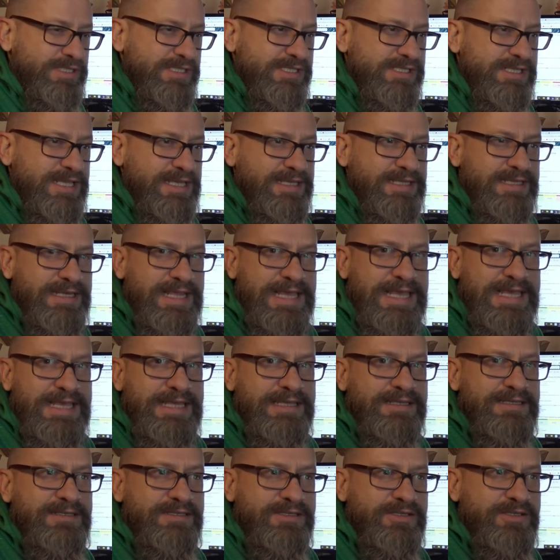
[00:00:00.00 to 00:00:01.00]
this second
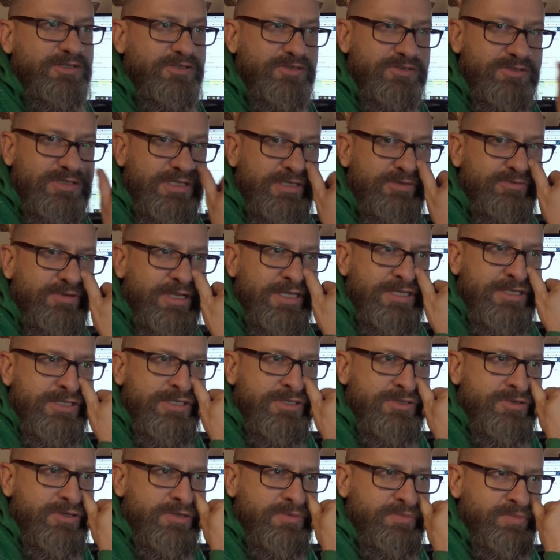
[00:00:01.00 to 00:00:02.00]
hand, could you
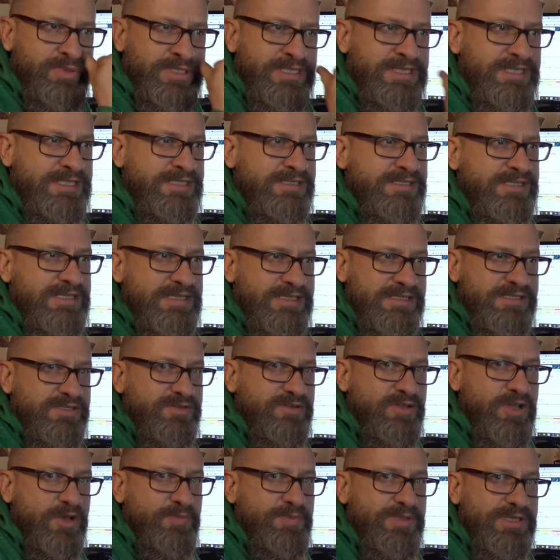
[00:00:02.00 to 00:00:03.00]
deregister it please? Here's
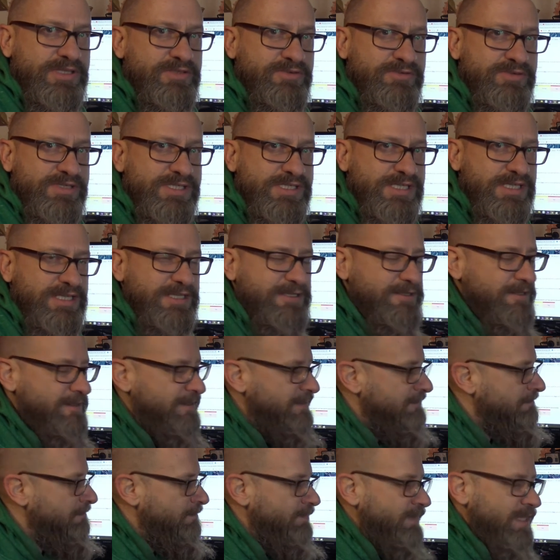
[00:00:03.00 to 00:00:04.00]
a copy of the receipt.
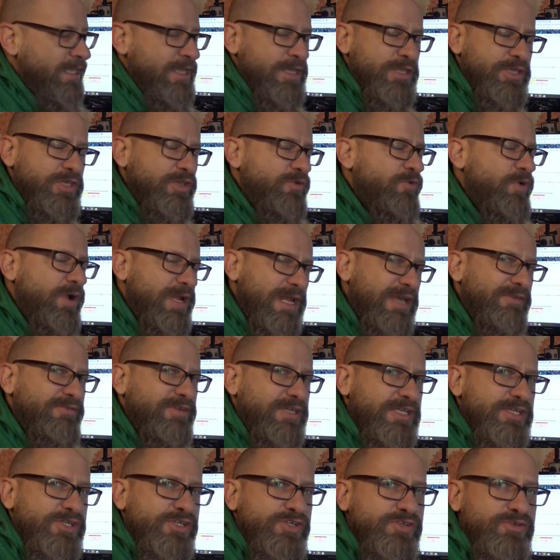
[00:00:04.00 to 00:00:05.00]
You won't have
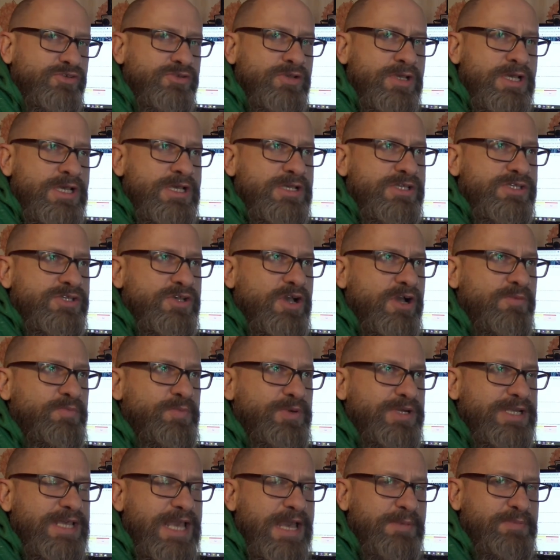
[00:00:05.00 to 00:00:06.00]
an issue. So I'm
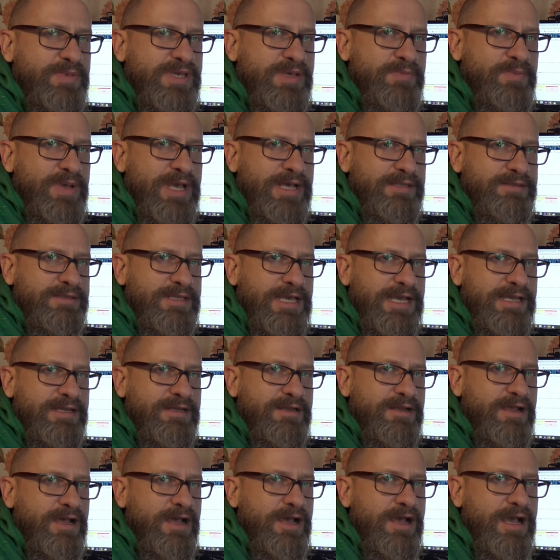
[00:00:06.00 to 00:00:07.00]
pretty happy about
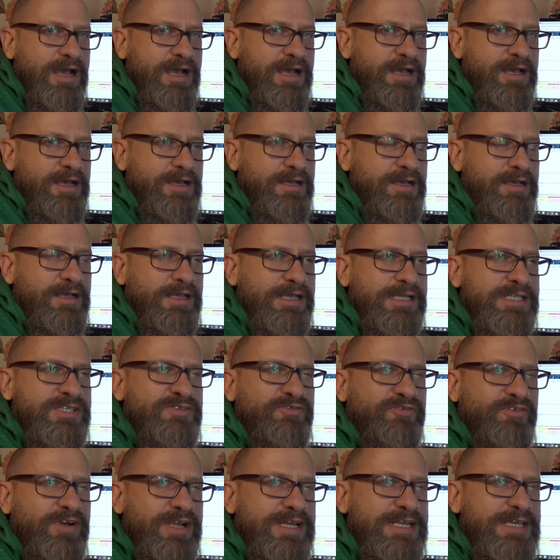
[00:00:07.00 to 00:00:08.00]
that. It's
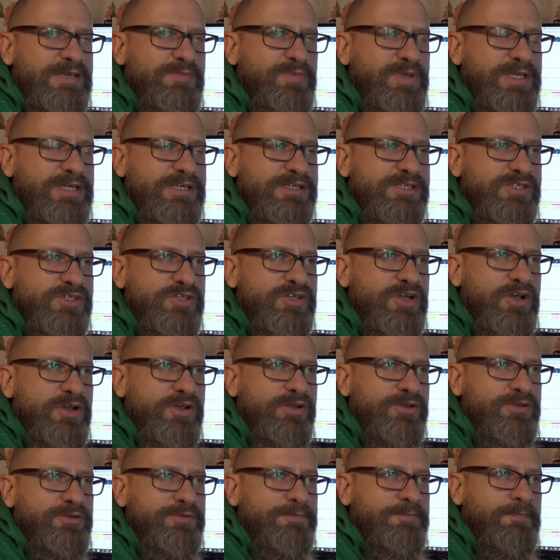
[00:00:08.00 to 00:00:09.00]
funny because, you
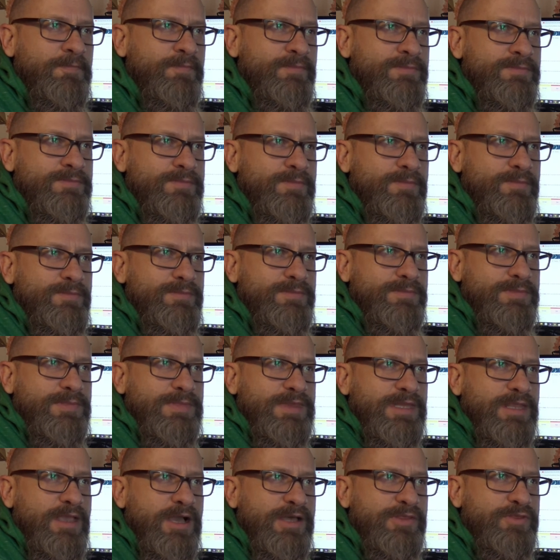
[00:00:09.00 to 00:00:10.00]
know,
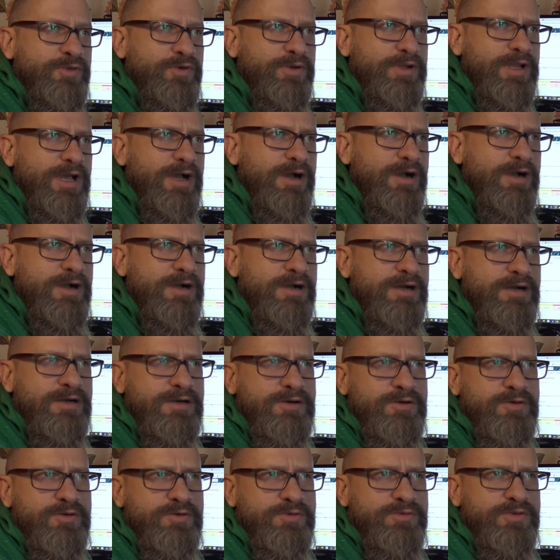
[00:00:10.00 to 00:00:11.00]
I thought,
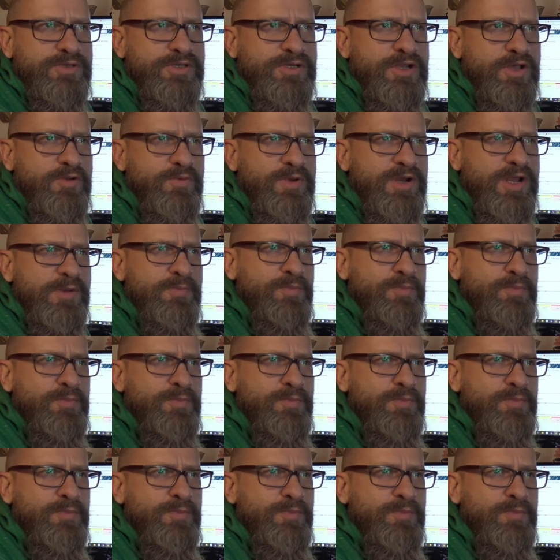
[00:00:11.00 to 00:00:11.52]
oh, you know, when I